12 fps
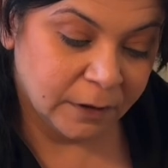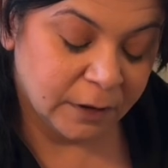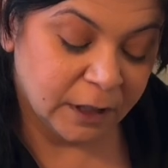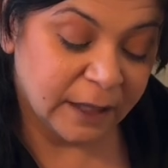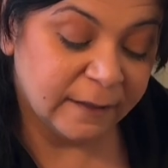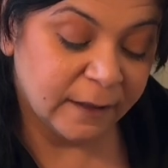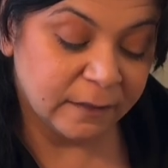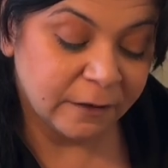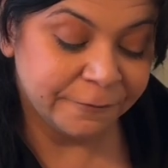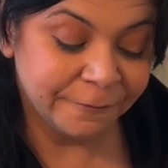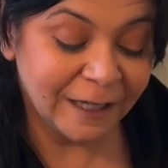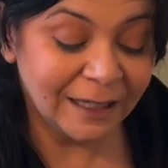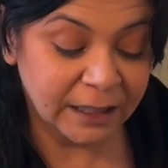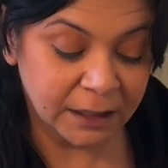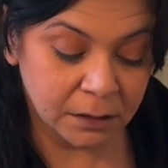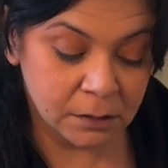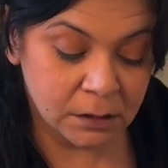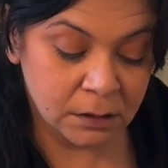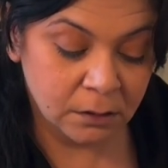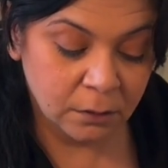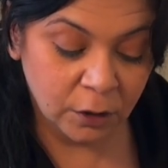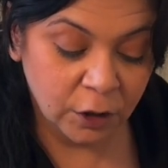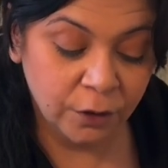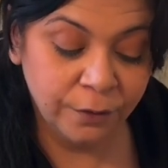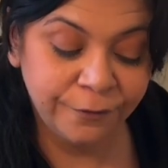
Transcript: And then the phoenix, new